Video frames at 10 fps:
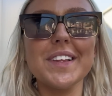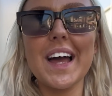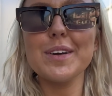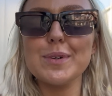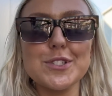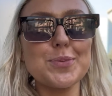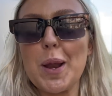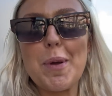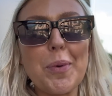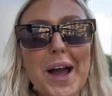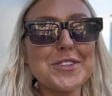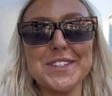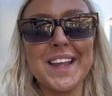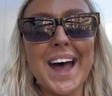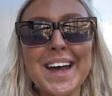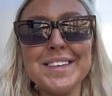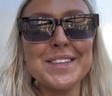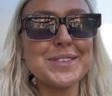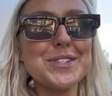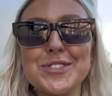like we just went a bit wild in there.
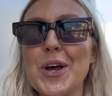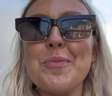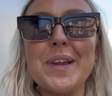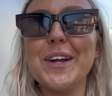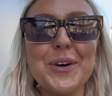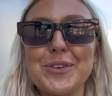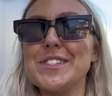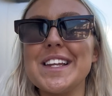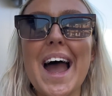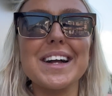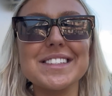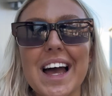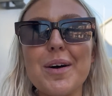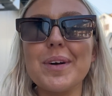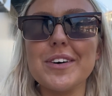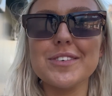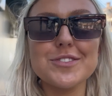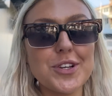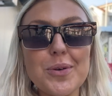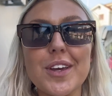There's so many cool snacks. I will
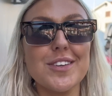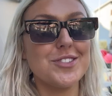show you